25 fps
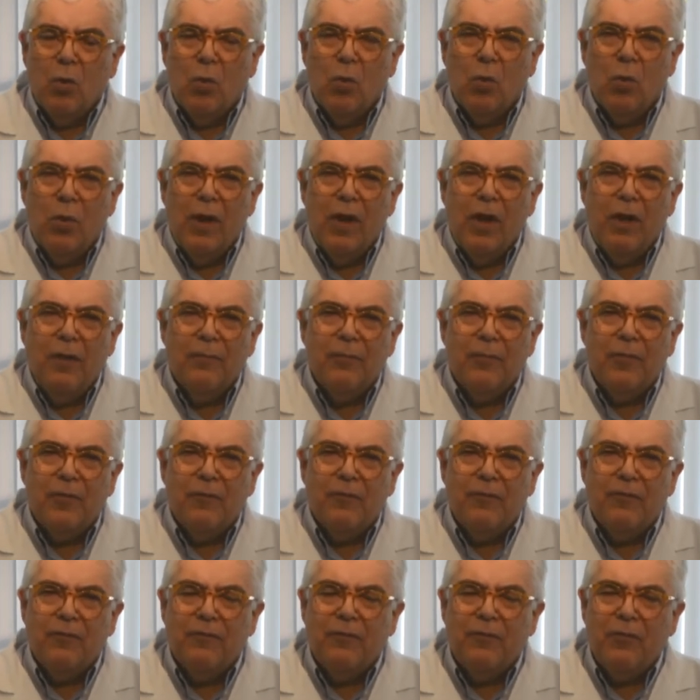Well,
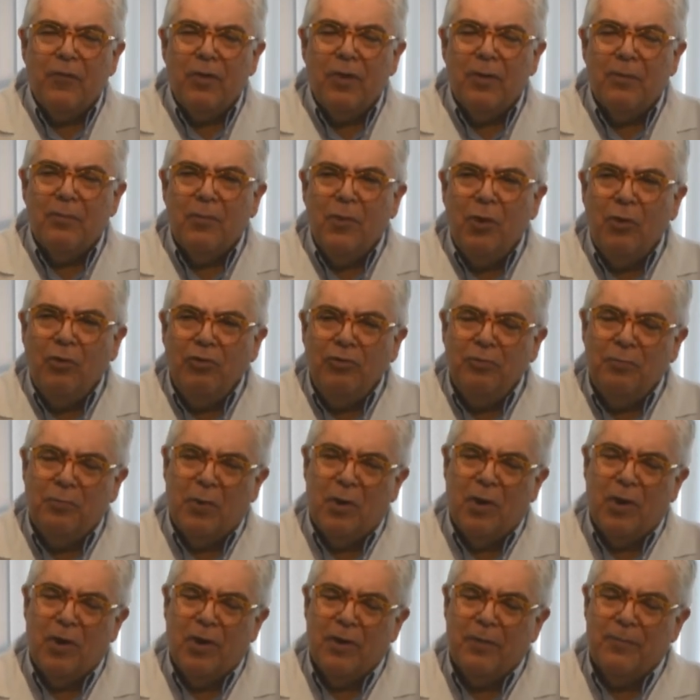for the most
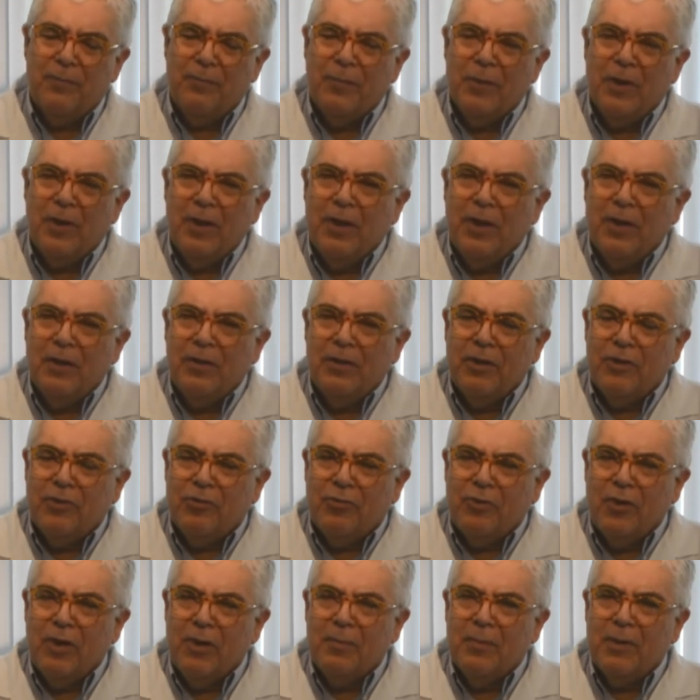part, the
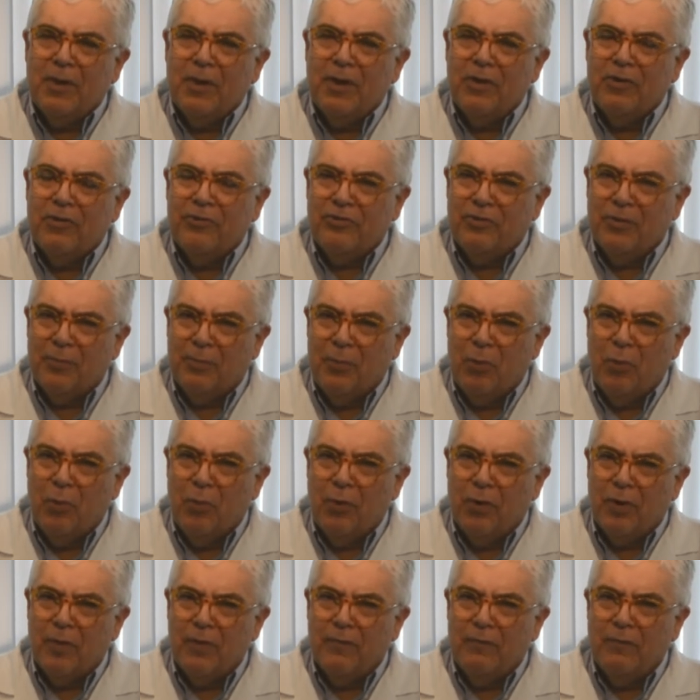treatment is
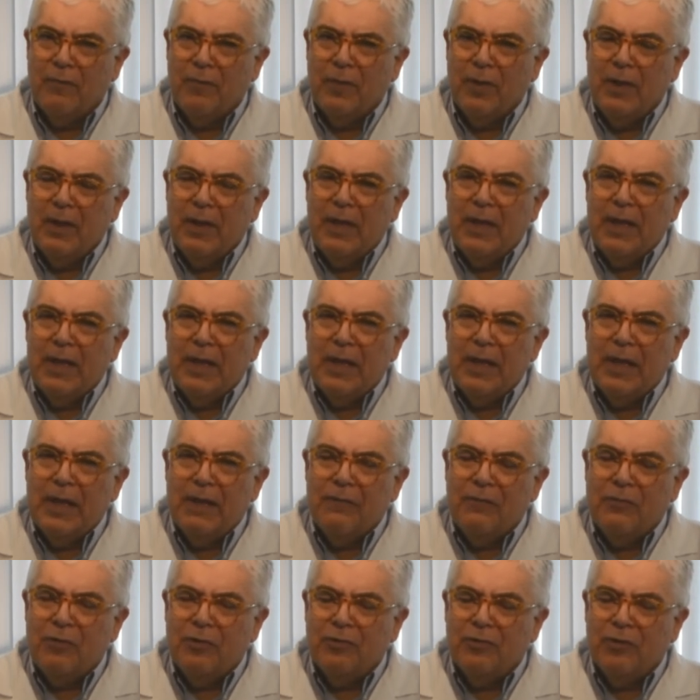supportive.
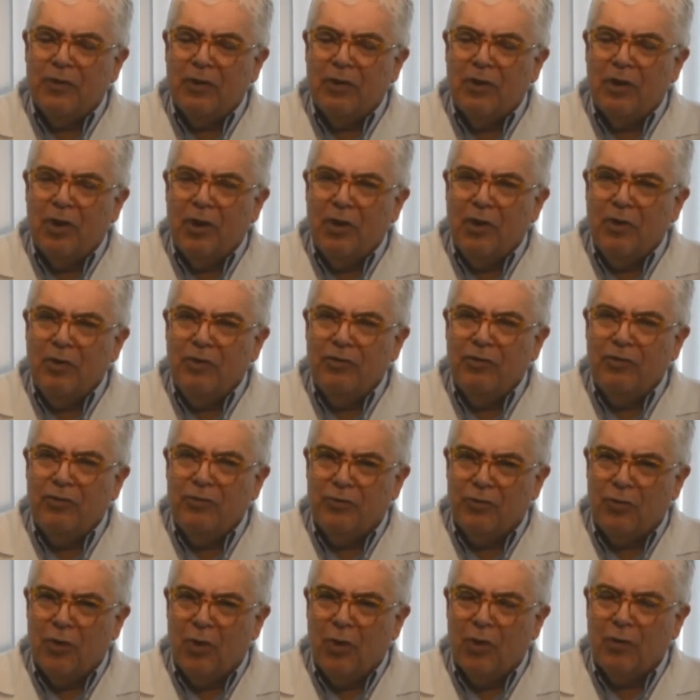If there's a large
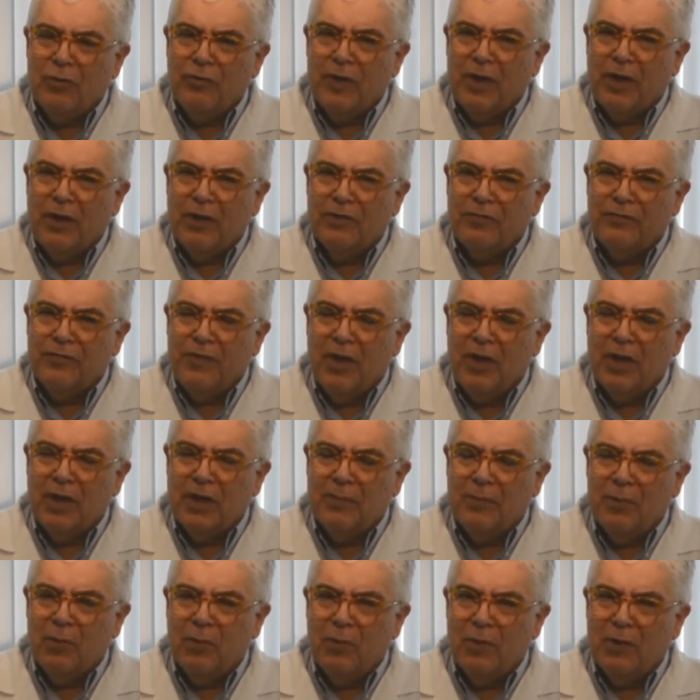stroke that is found to
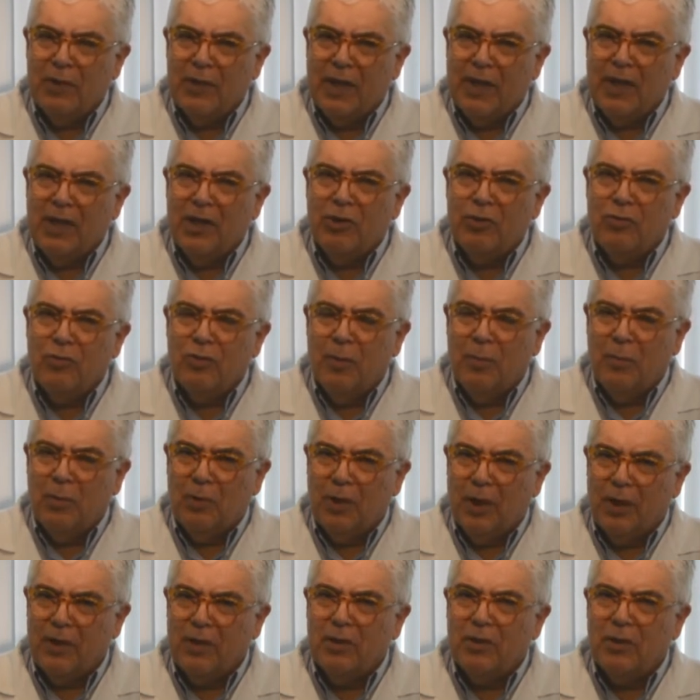be related to a
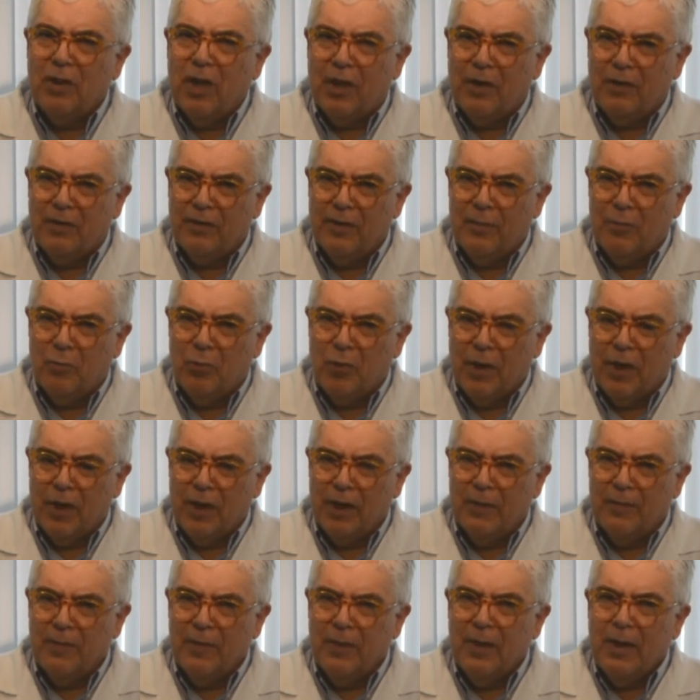blood clot in the
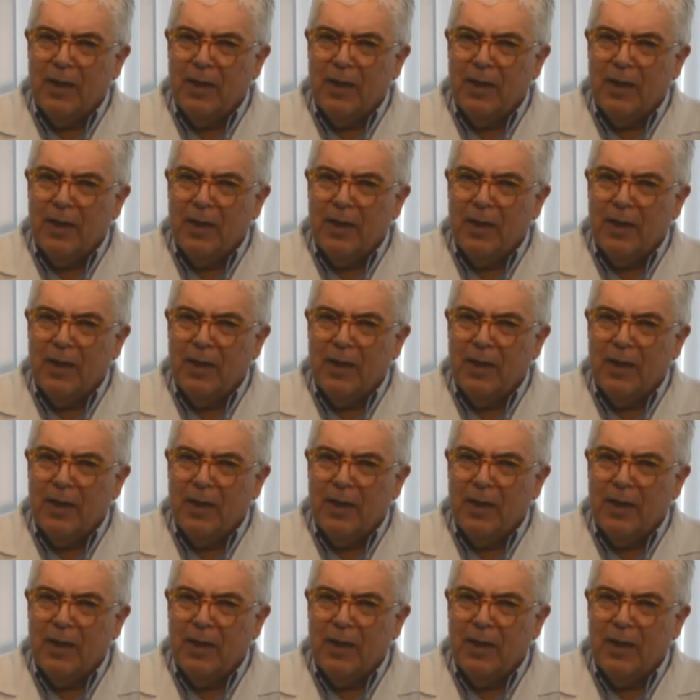brain,